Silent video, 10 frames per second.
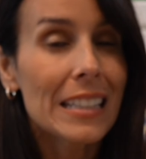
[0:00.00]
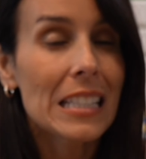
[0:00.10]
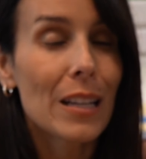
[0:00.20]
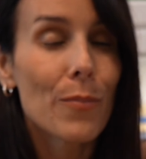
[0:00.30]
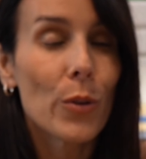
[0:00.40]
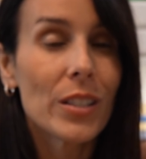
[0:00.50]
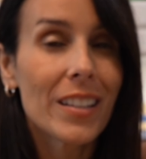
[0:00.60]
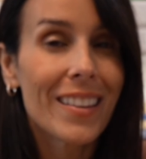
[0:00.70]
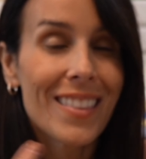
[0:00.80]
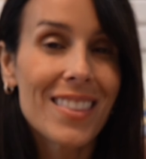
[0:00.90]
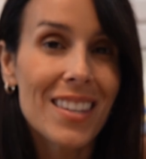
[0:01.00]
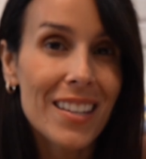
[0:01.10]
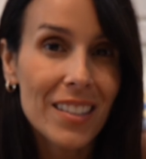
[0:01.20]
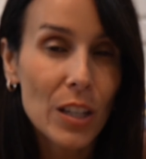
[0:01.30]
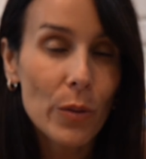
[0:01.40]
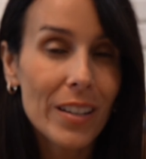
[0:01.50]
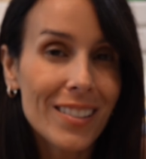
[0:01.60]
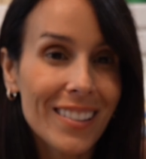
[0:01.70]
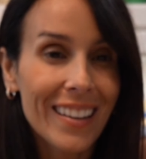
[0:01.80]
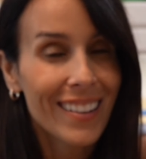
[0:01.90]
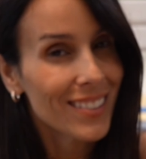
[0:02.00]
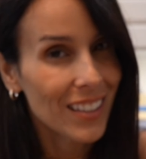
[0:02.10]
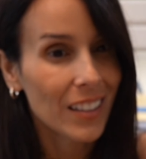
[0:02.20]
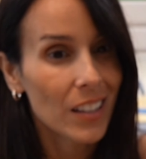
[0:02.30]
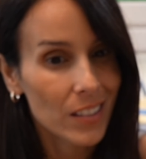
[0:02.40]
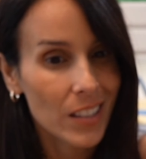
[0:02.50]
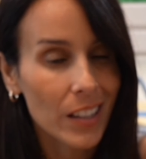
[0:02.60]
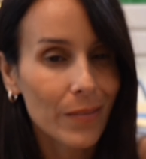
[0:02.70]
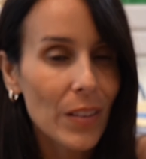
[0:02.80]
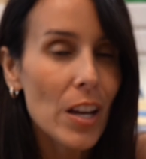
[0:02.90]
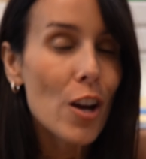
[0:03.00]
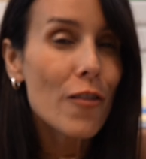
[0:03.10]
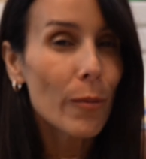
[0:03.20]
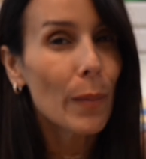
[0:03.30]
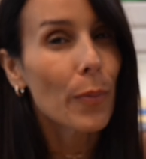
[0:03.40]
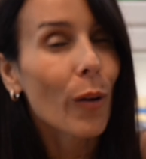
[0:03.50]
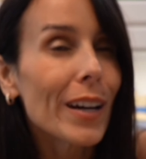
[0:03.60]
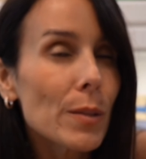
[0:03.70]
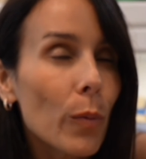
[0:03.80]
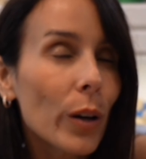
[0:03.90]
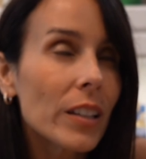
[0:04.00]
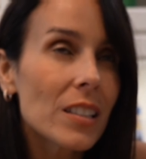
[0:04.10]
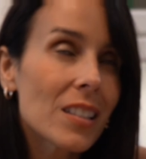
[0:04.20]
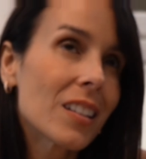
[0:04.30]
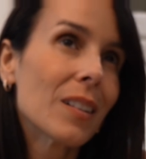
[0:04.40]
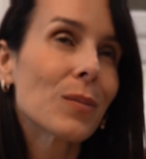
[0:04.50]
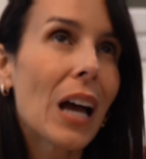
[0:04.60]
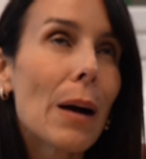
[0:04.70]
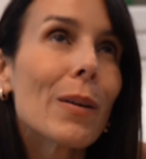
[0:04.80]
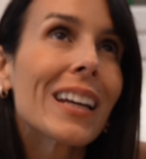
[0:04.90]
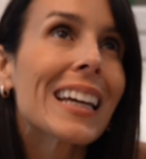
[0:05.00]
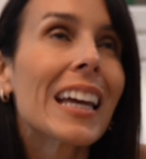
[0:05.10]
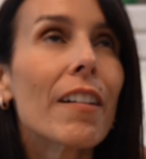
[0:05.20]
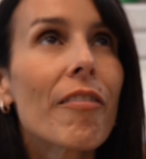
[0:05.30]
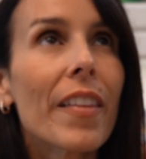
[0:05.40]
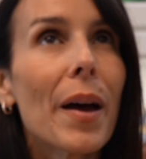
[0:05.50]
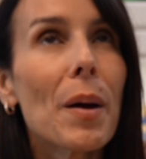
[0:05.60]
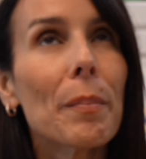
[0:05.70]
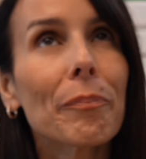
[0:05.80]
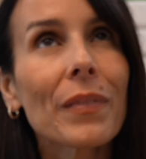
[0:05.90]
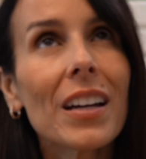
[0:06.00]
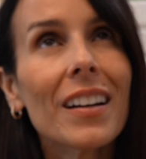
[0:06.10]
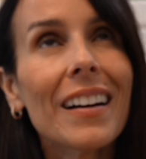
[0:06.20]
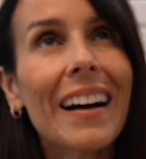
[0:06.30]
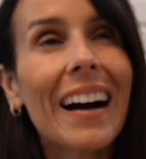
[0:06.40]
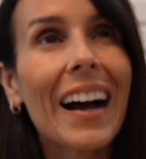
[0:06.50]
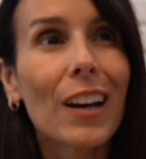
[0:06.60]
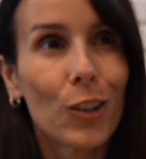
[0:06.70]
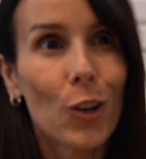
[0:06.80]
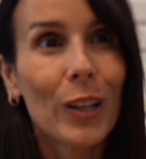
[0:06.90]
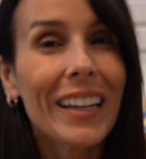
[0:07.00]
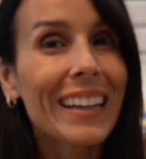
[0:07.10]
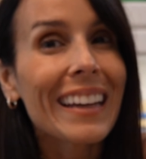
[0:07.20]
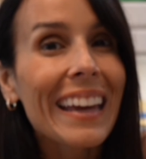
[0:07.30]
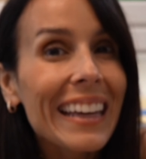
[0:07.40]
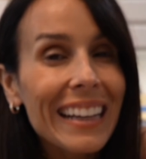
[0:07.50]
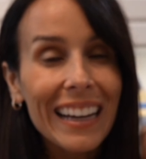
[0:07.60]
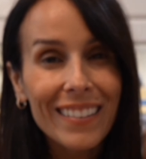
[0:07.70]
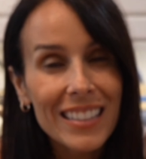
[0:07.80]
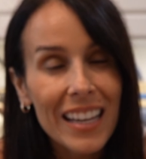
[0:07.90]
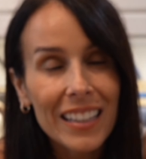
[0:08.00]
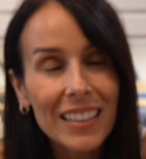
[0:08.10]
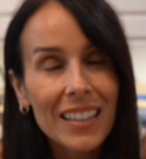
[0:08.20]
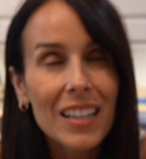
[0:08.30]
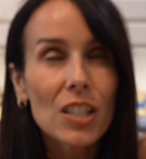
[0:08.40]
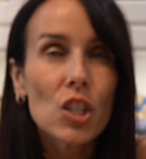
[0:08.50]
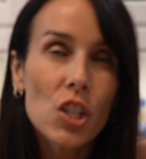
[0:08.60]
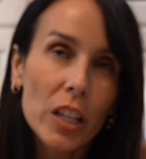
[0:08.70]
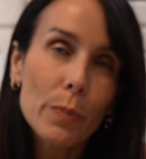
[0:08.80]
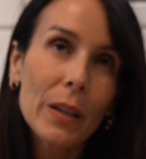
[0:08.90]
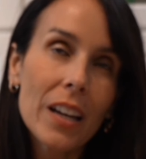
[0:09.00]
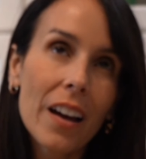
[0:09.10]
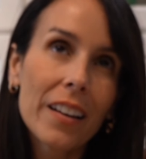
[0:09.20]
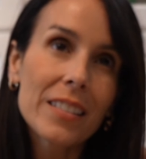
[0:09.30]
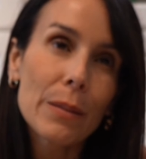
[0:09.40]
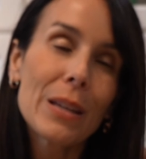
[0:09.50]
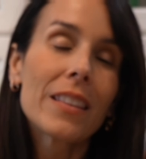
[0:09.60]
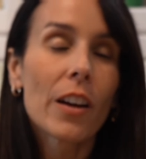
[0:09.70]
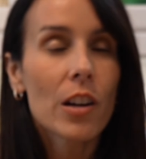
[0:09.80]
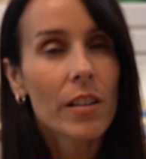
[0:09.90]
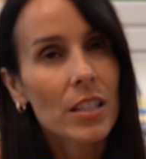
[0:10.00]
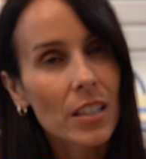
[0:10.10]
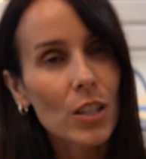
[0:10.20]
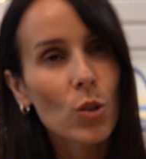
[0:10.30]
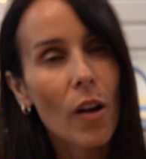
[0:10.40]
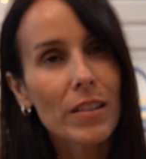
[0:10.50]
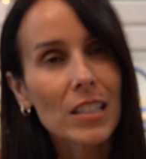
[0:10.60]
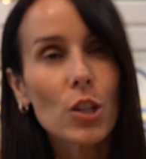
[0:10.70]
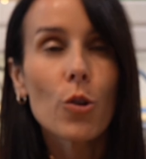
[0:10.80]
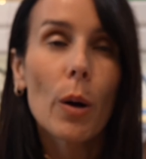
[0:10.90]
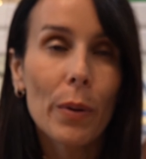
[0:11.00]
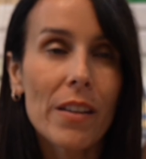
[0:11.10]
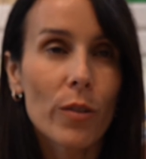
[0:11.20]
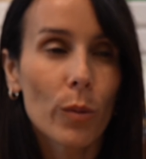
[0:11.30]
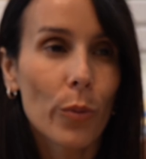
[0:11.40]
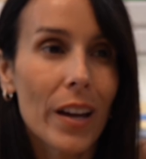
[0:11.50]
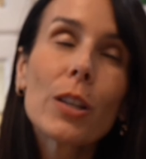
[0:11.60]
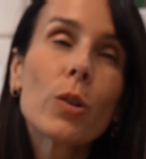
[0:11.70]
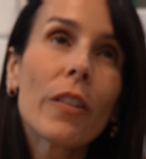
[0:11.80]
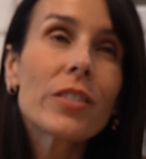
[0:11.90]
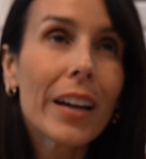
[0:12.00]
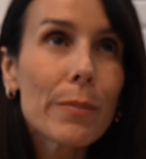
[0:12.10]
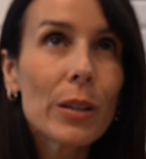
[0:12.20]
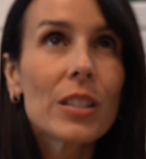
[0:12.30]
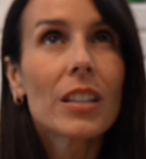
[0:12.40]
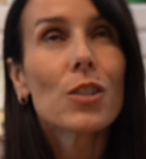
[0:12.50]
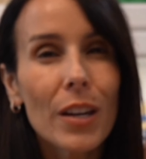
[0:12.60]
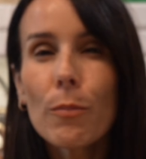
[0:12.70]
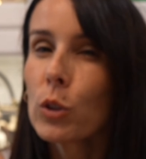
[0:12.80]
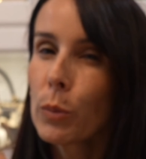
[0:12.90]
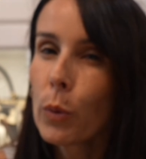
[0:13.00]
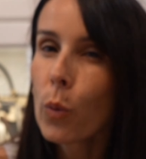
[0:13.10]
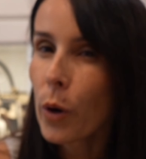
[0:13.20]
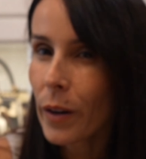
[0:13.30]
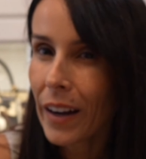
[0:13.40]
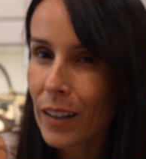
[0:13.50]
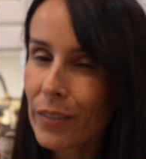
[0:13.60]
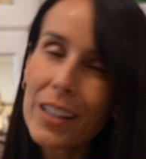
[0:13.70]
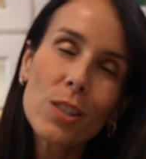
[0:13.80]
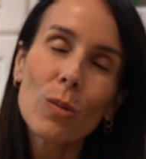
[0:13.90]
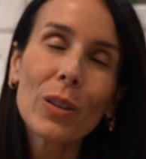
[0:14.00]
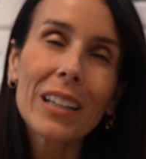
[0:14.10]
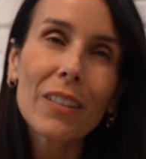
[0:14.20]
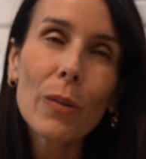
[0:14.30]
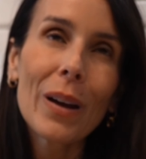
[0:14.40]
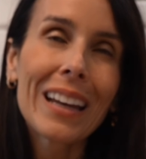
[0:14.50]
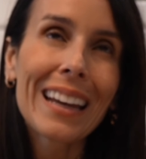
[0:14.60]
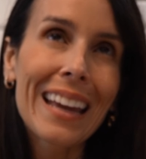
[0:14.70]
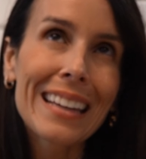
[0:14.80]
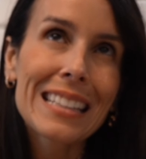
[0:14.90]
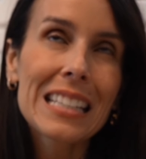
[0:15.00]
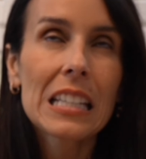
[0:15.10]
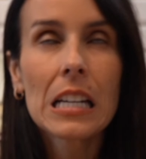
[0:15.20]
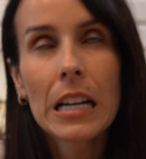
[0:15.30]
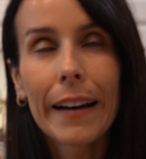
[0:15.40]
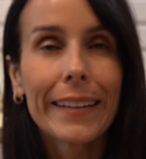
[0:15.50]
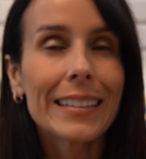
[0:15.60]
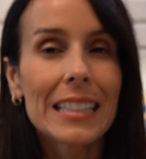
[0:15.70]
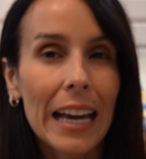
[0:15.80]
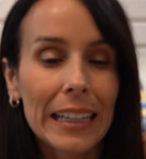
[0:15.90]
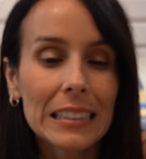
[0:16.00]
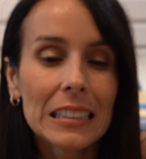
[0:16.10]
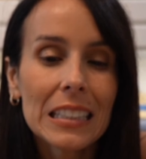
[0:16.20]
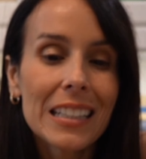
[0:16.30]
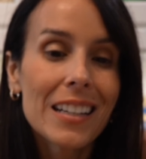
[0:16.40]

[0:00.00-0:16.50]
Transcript: standpoint, these earrings get a 10 out of 10. From a price point, I'm gonna give them, I don't know, like an 8 out of 10. Just because, I mean, they are Cartier, so obviously you are paying for the brand. They do have diamonds and you get multiple wear out of it. So I'm gonna give them an 8 out of 10.